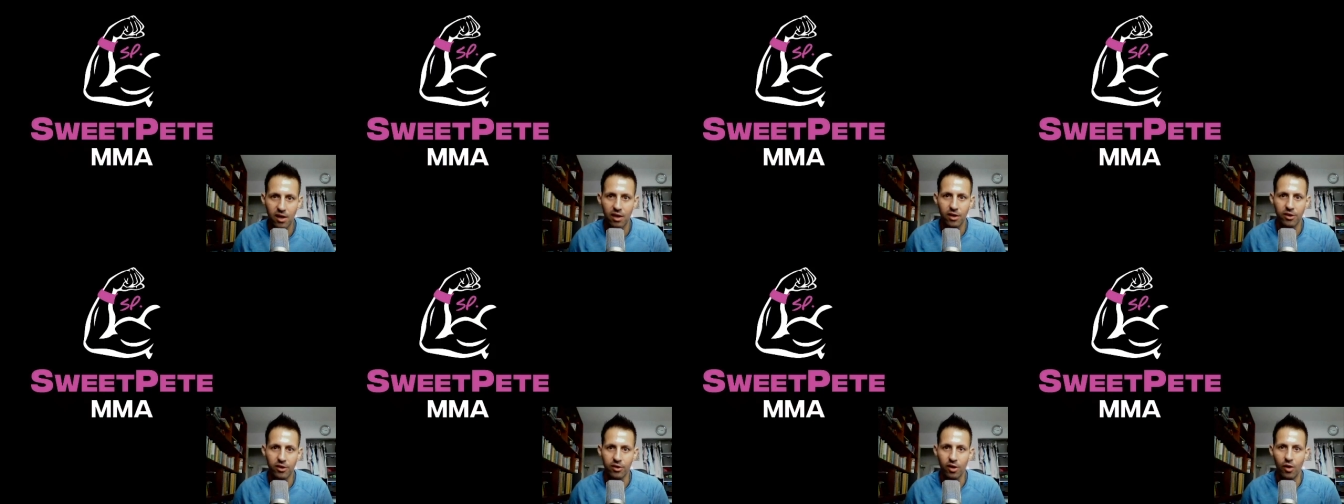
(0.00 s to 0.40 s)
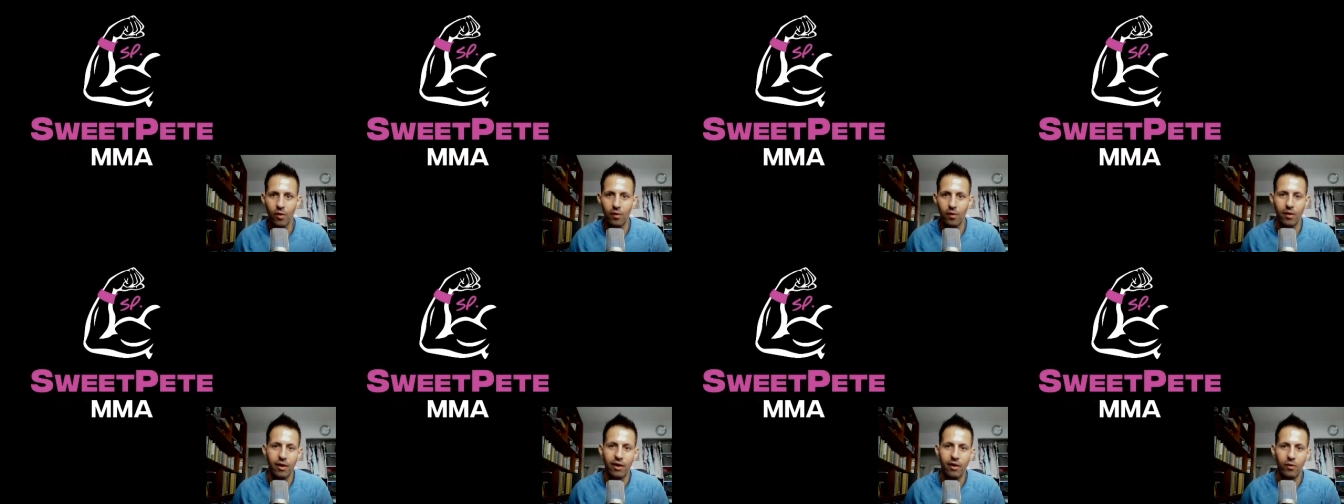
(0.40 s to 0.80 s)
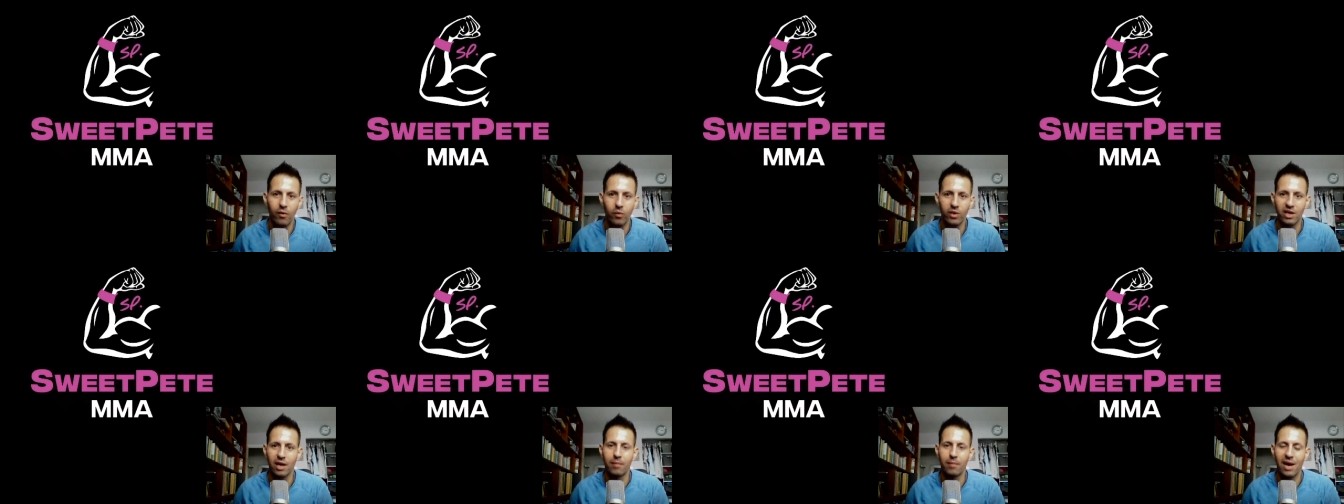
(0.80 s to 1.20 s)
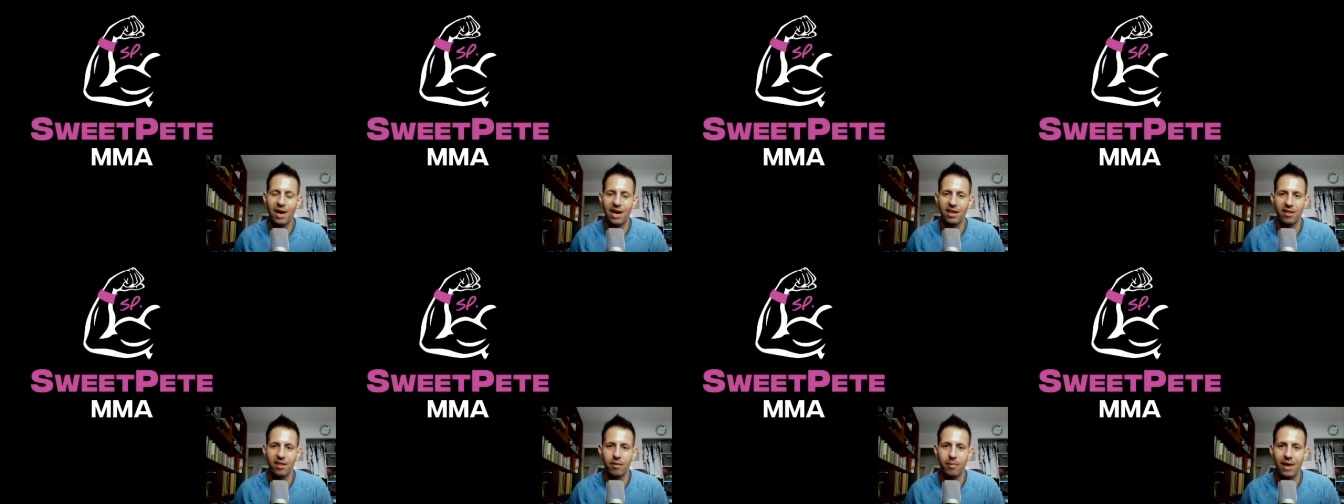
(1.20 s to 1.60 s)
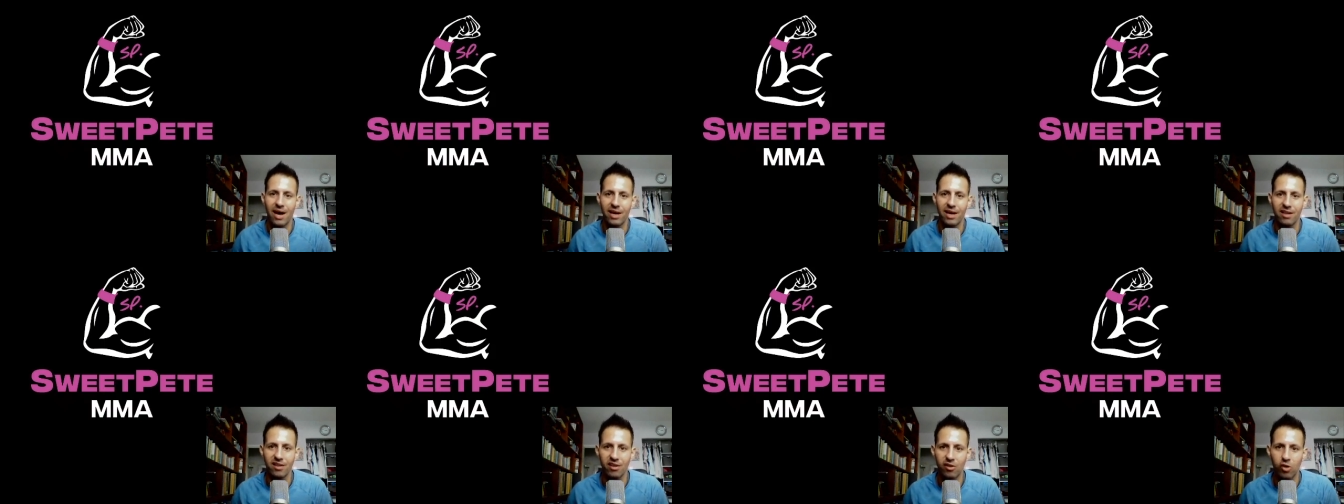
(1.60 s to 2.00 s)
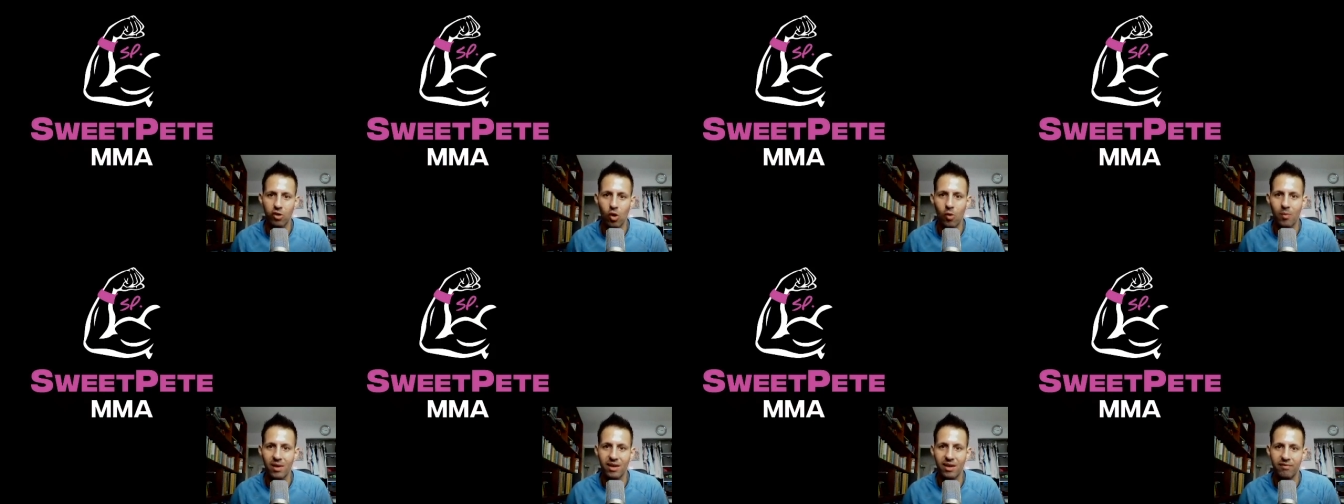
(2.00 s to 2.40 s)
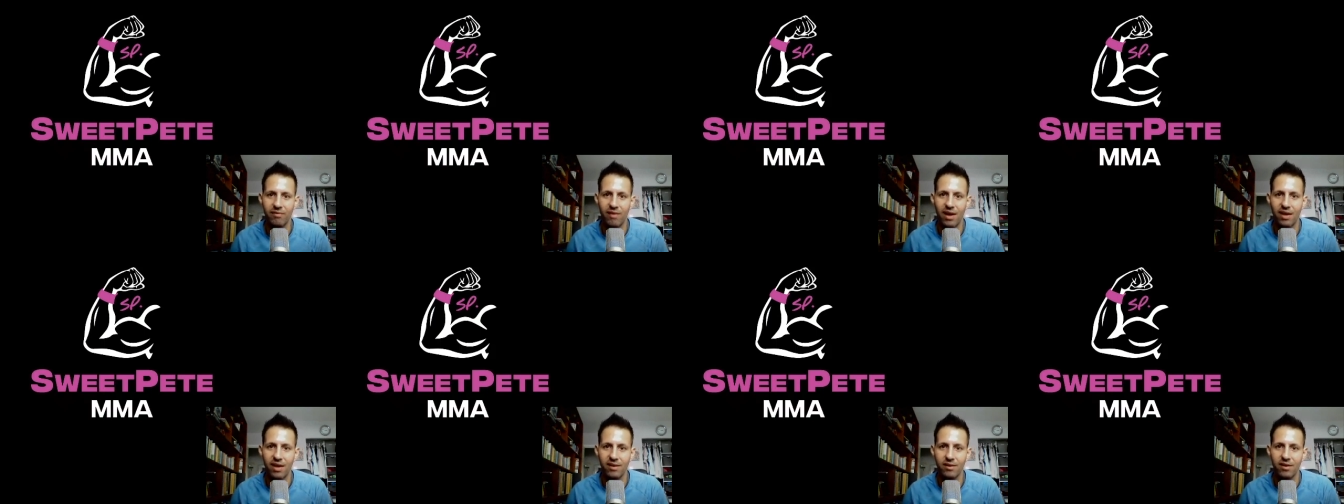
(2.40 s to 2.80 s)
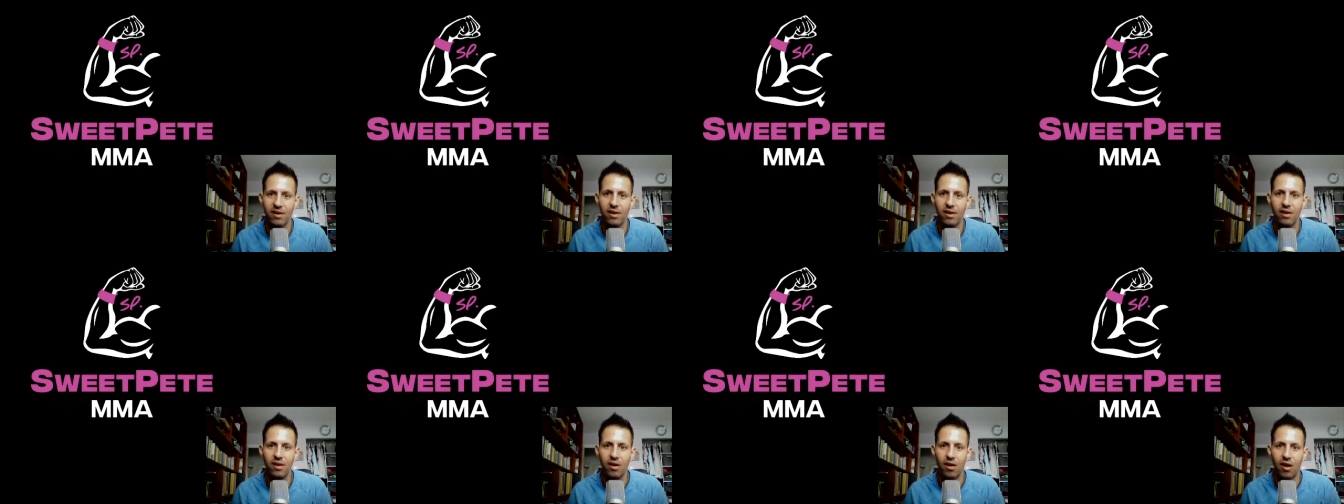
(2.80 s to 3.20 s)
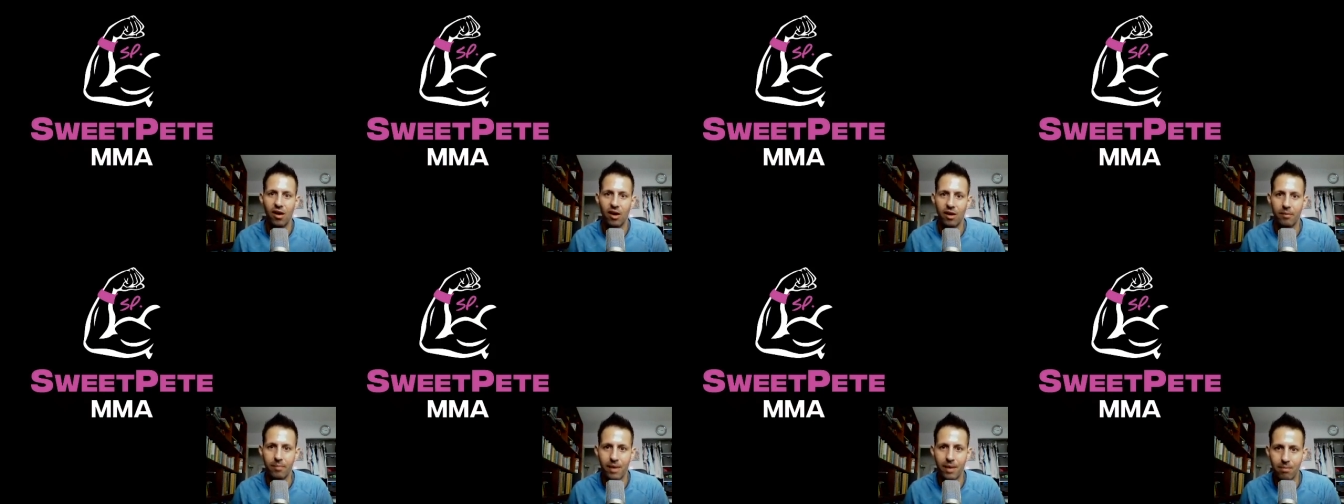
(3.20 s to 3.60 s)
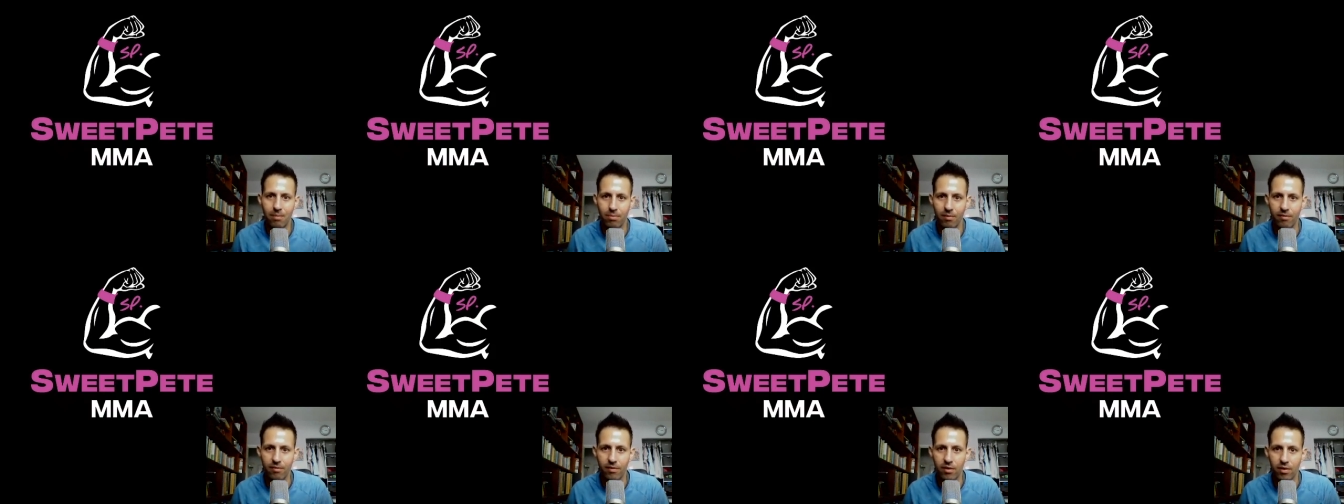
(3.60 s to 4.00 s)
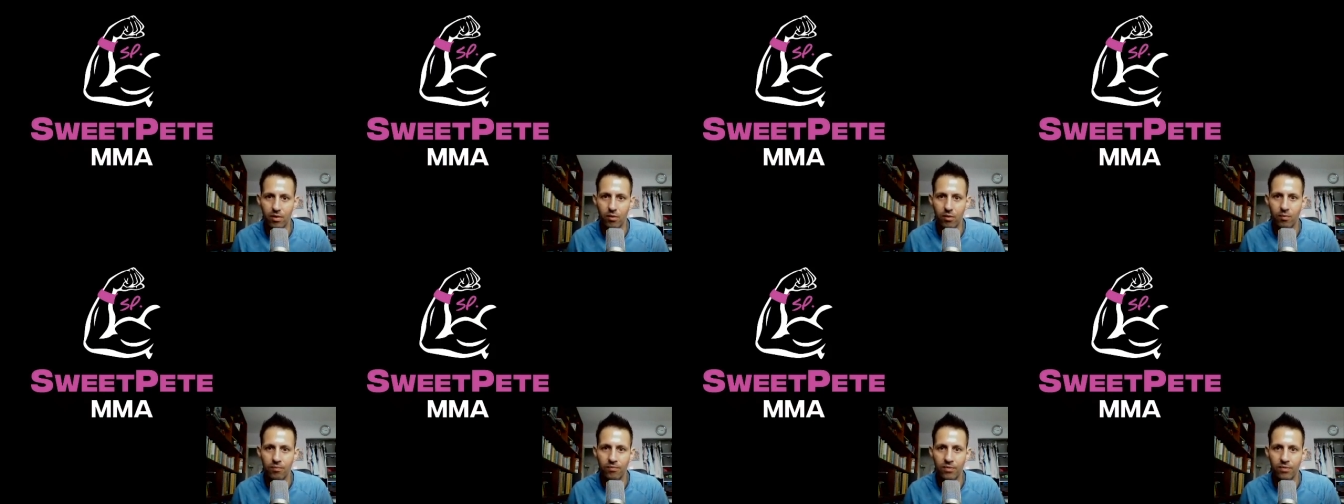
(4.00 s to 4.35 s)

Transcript: You know, we got Paddy the Baddy, the co-main event on a pay-per-view,